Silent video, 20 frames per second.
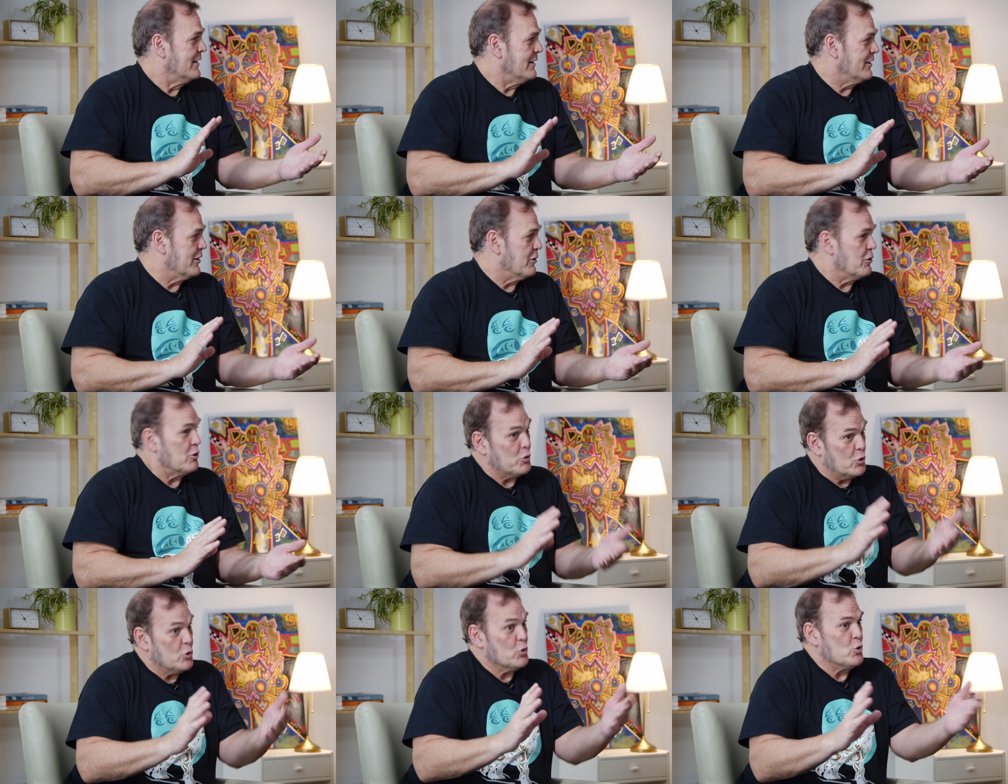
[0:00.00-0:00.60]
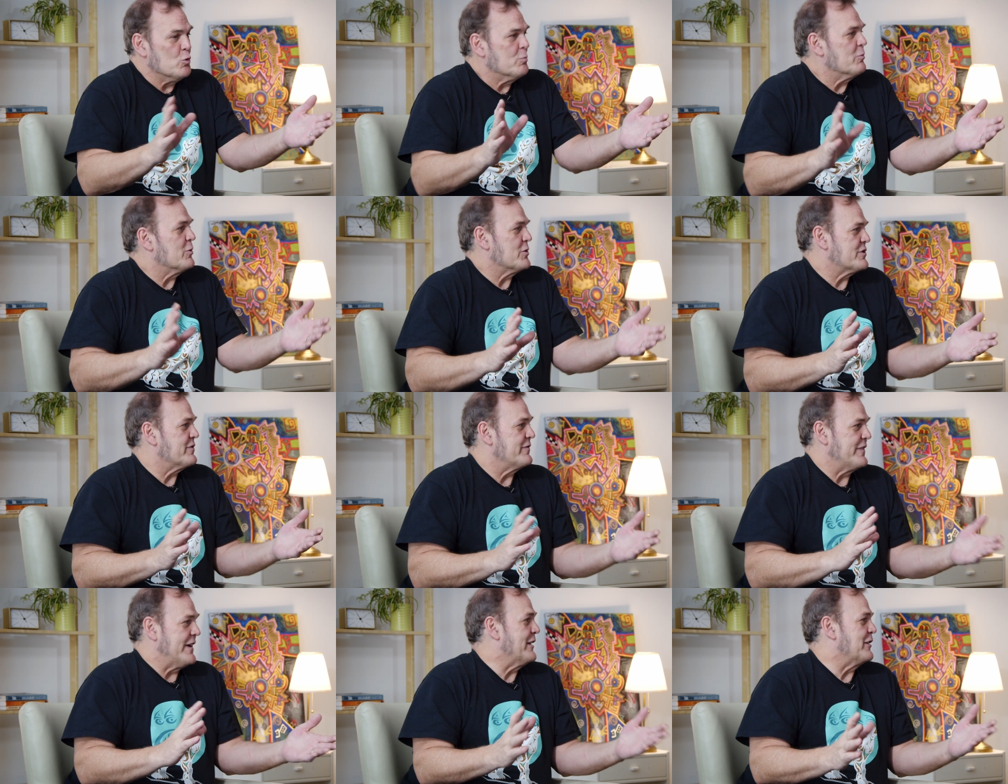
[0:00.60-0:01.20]
you know, whom
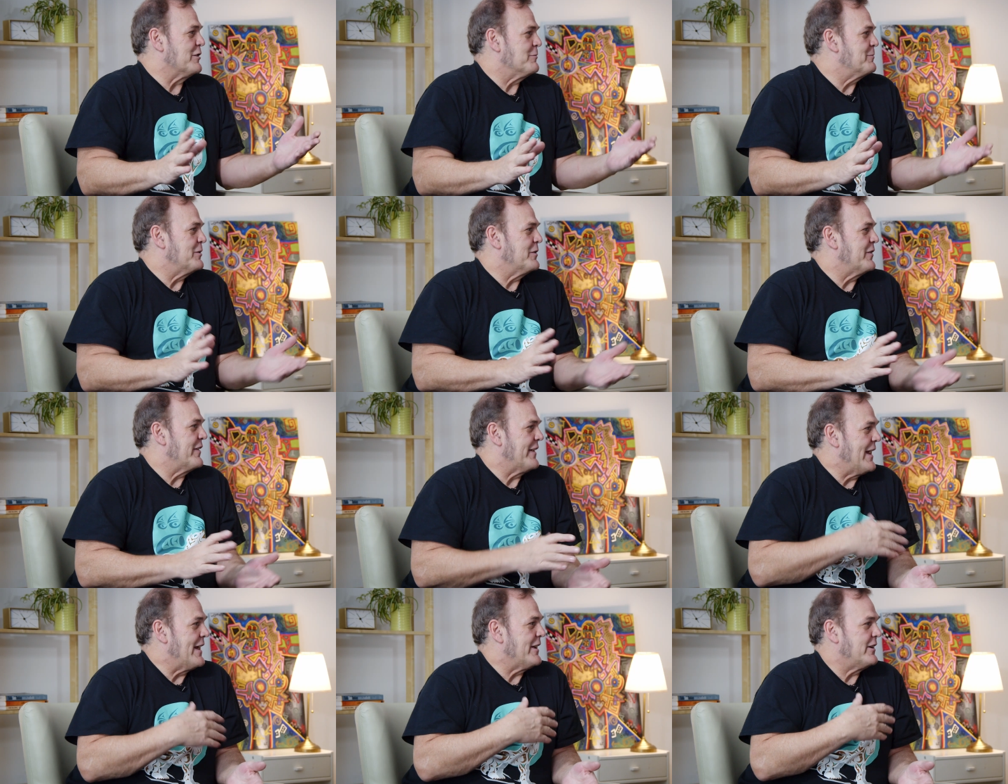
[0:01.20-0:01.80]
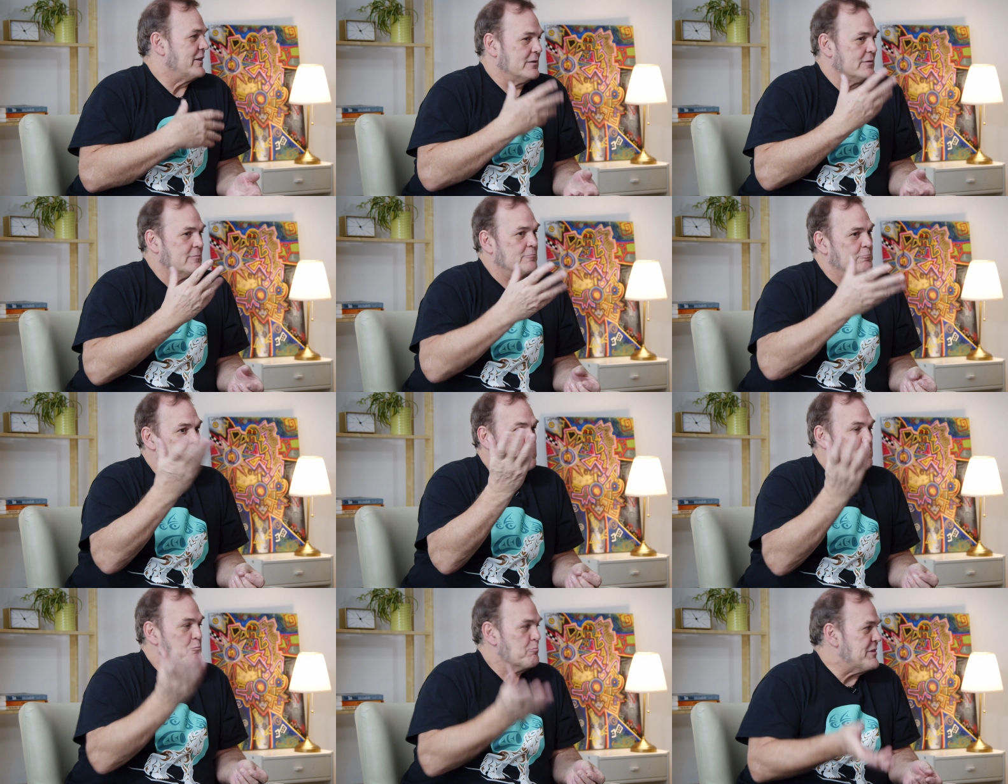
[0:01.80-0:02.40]
was available that I
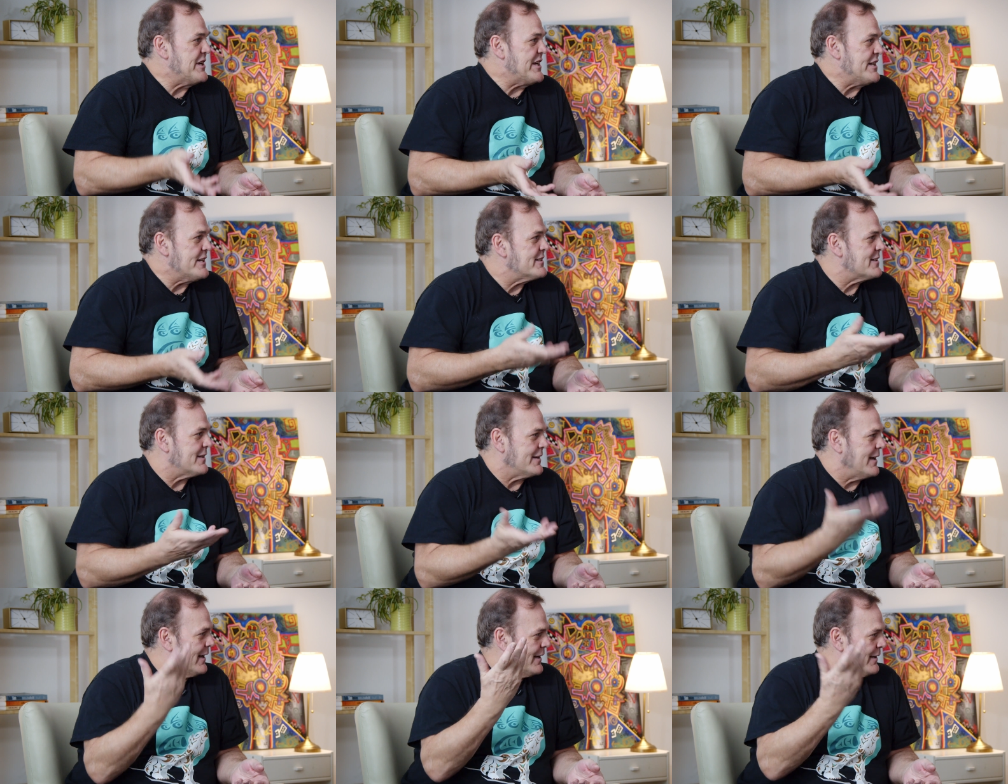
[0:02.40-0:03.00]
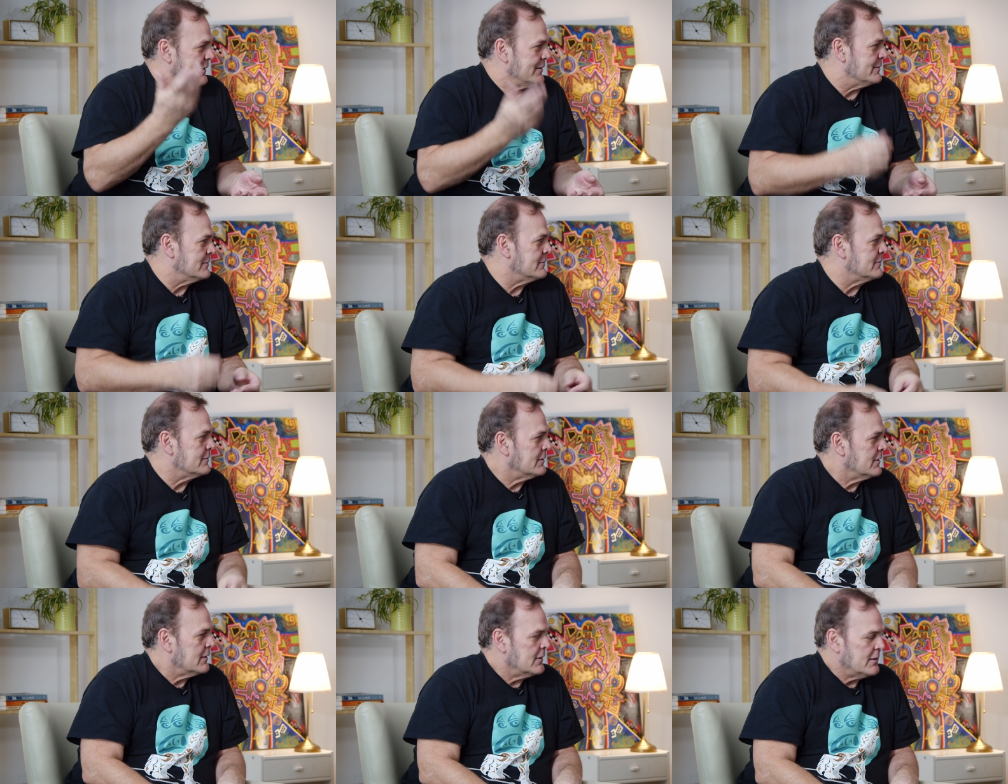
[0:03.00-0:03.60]
could meet and
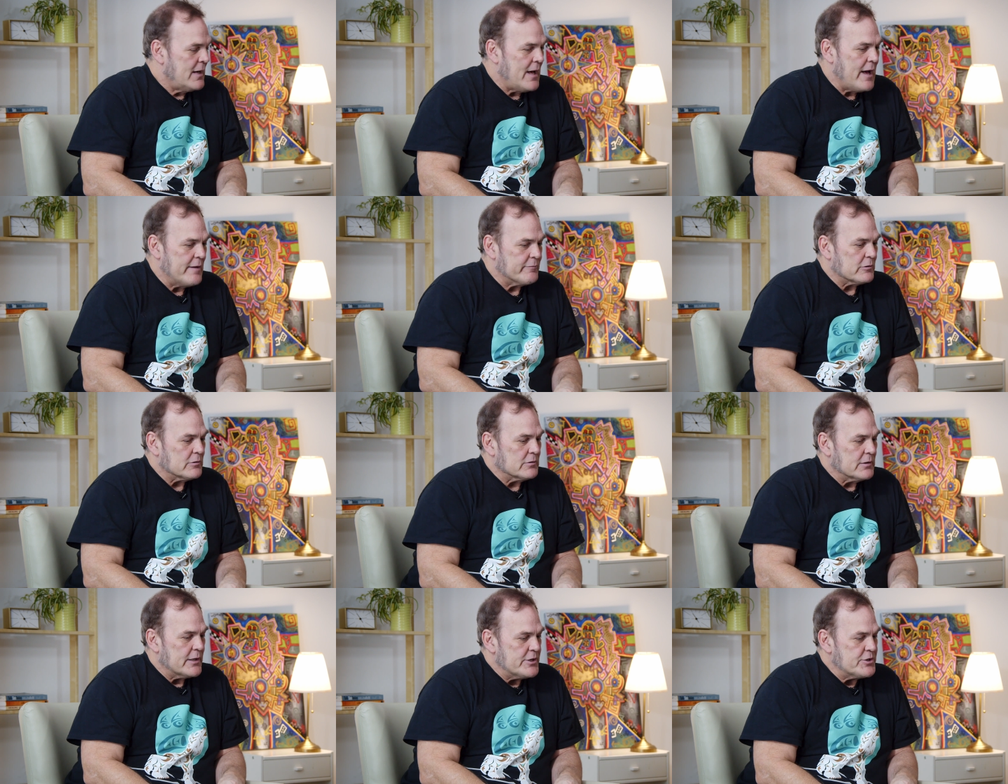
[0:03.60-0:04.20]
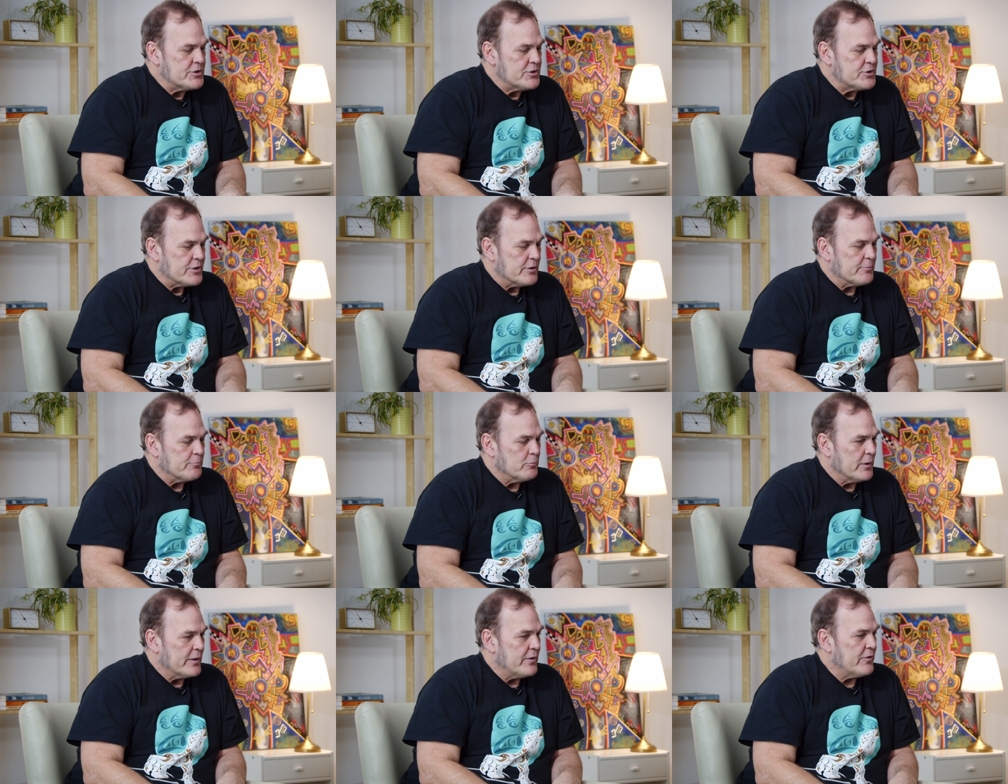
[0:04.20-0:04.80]
have a
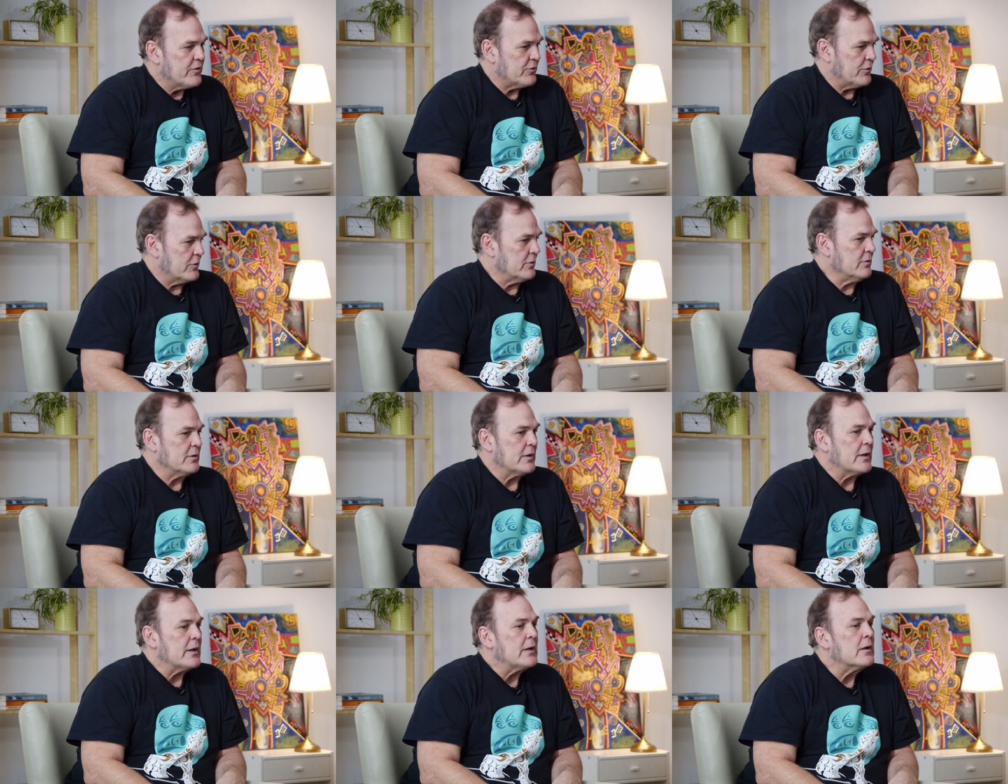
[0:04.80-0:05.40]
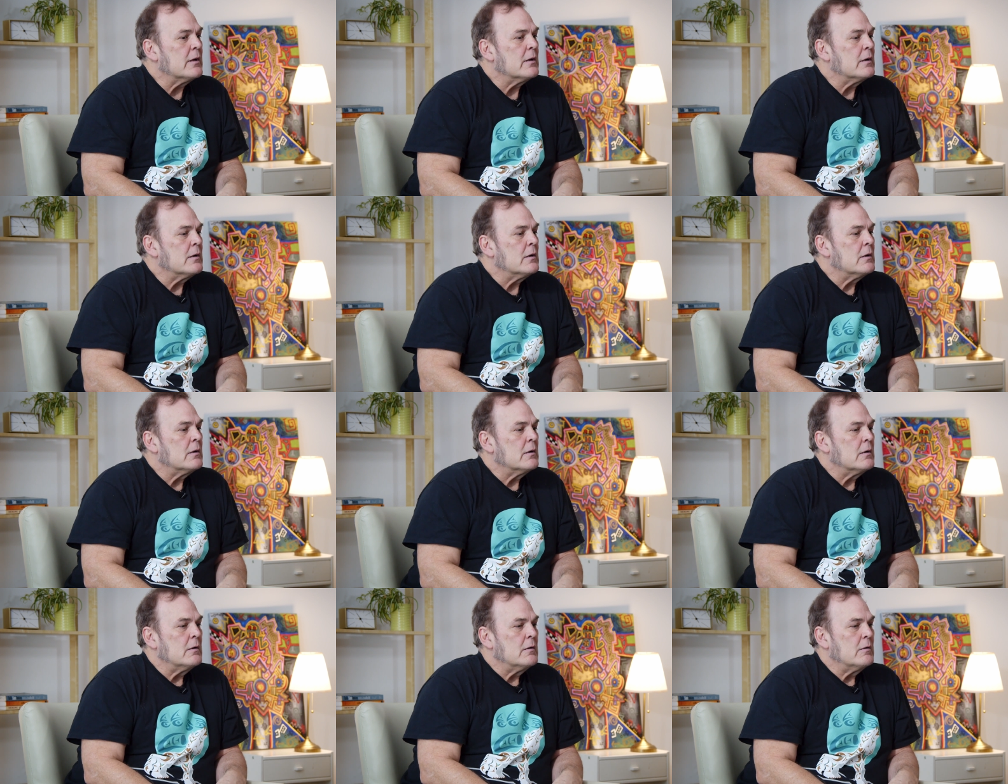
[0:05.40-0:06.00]
relationship with, certainly.
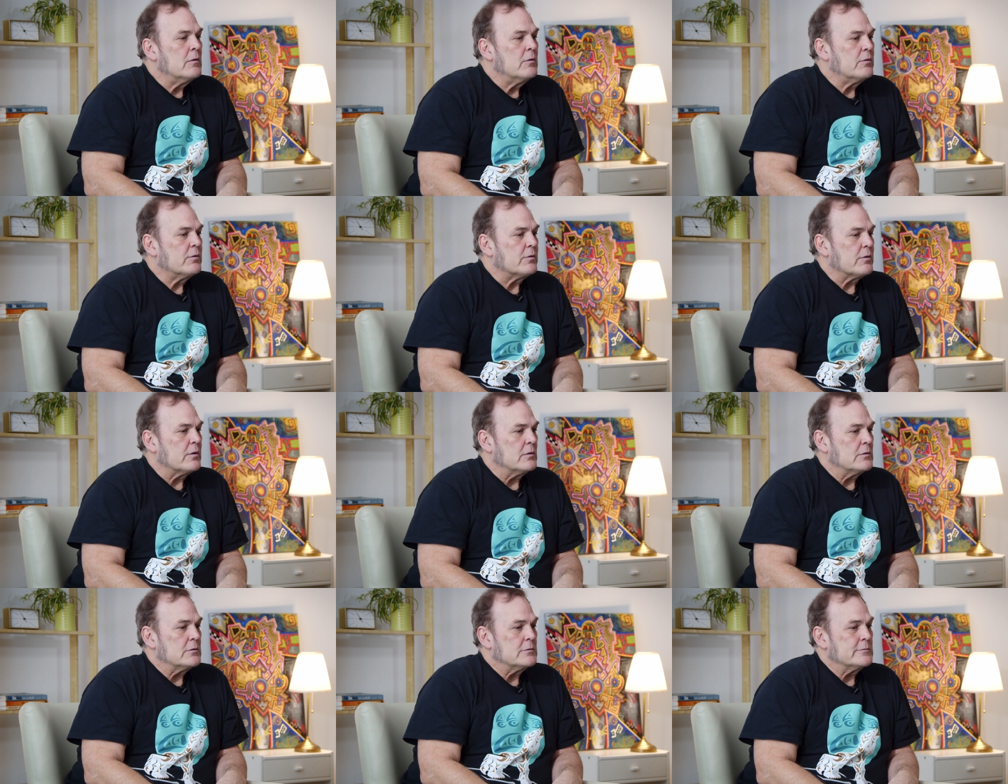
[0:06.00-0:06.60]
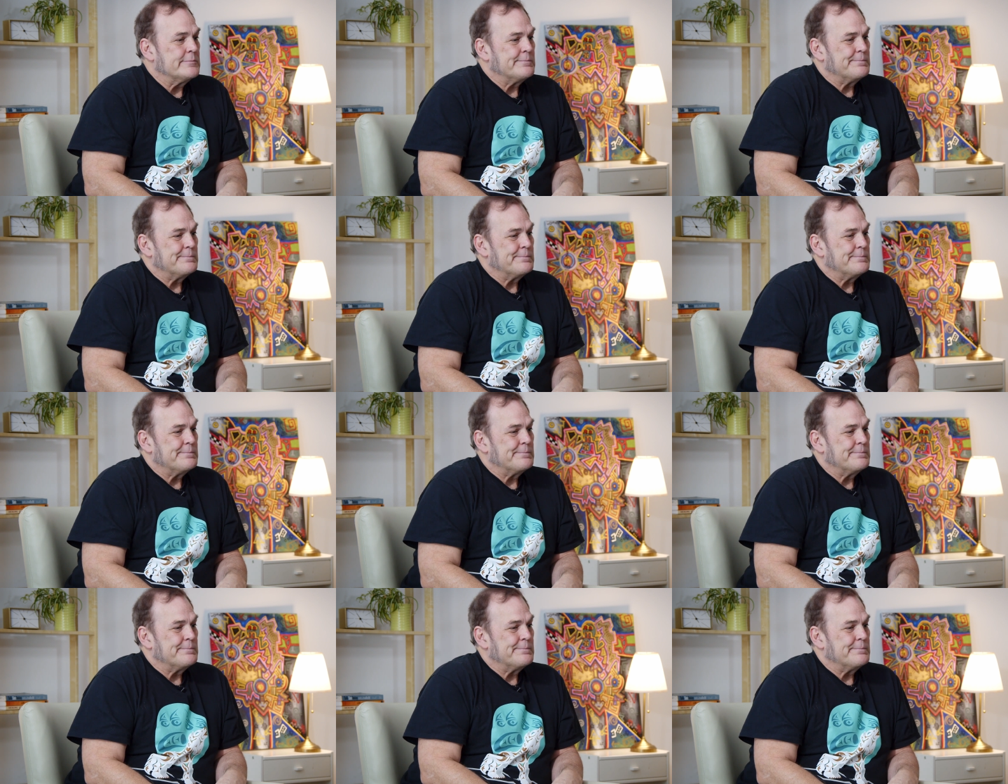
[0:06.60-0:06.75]
So.